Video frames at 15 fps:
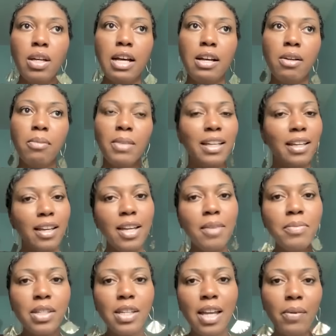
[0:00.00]
um, like
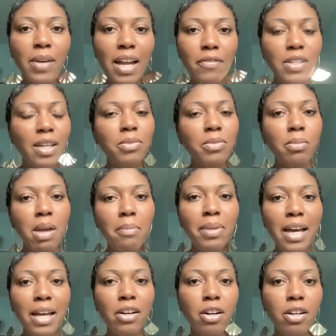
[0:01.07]
empty, I would have to empty my
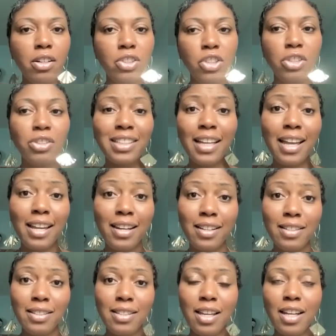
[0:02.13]
bladder on a certain cadence.